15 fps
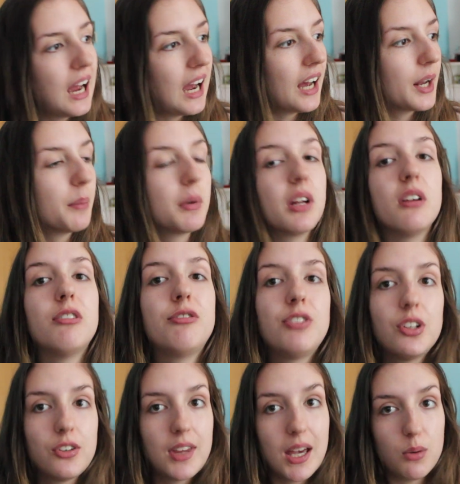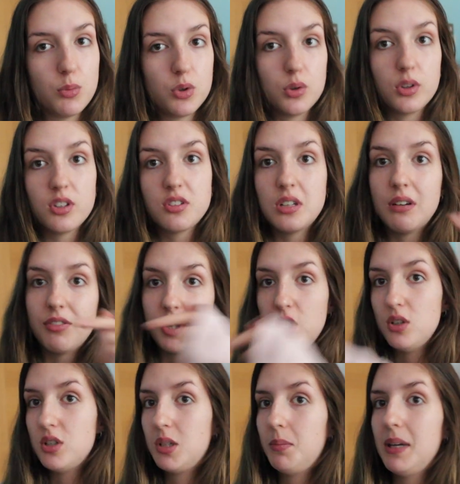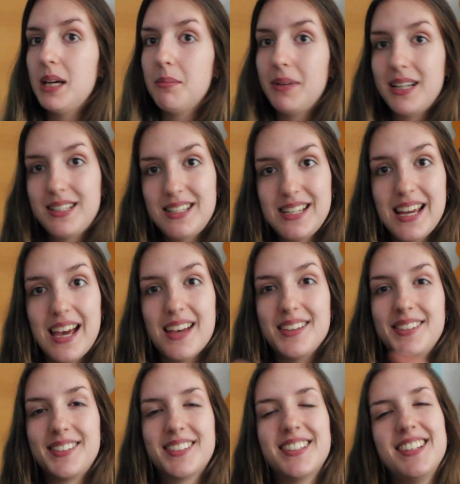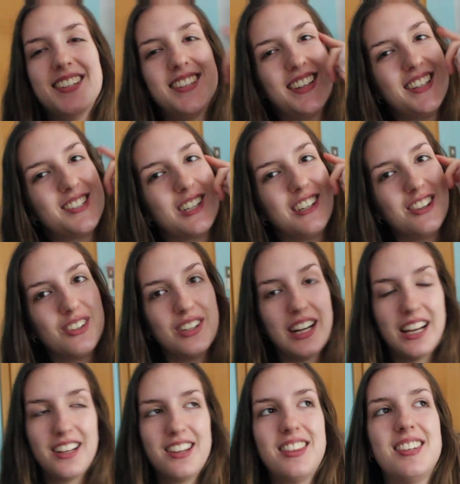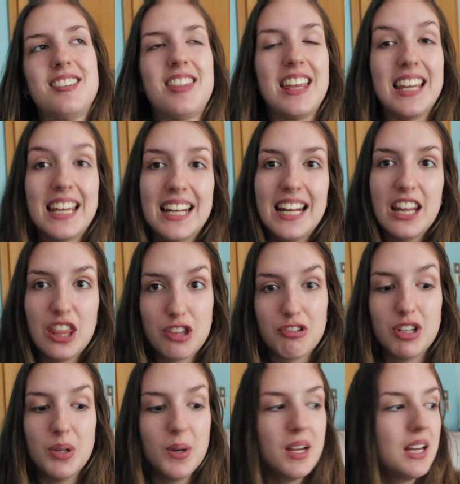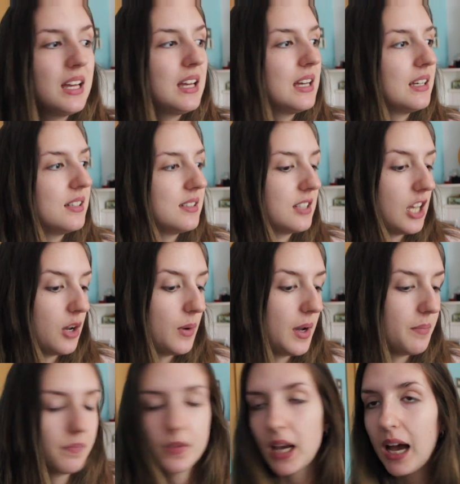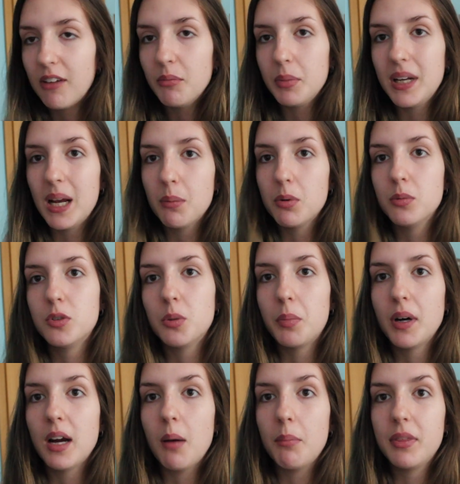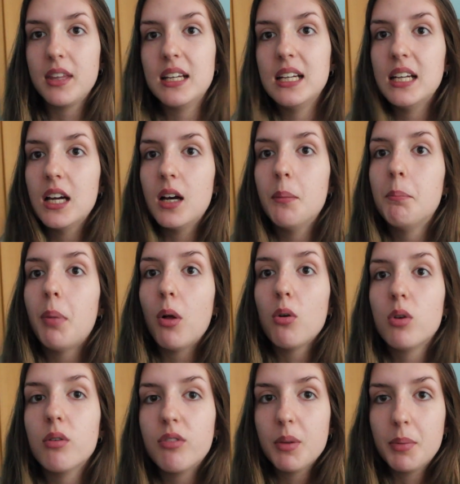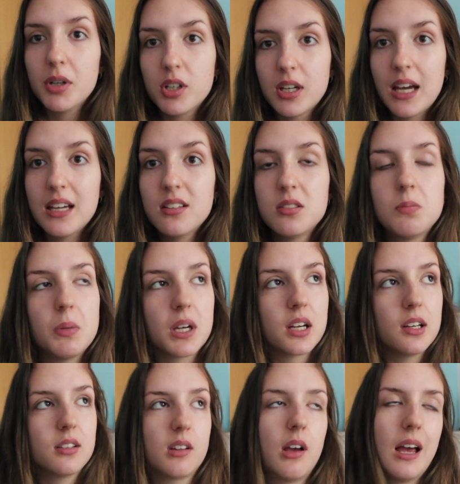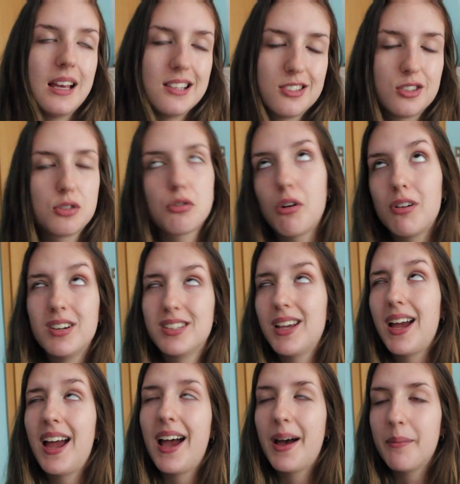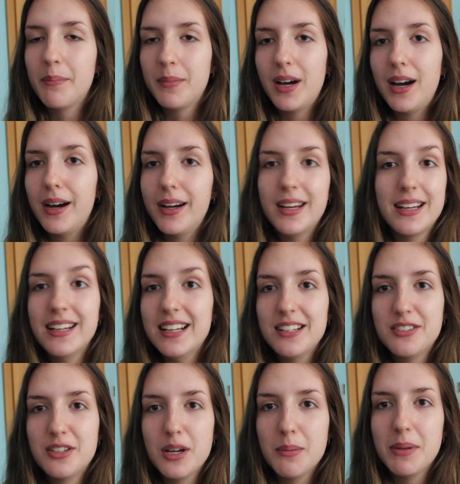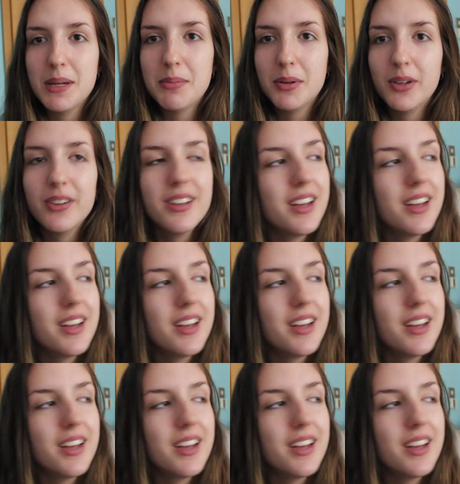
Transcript: and I'm going to fill them with all the stuff that used to be in my desk. So I thought now, thinking it through. So um, I haven't been able to bring up the bulk of the bookcase because uh, as strong as I am, I need two people.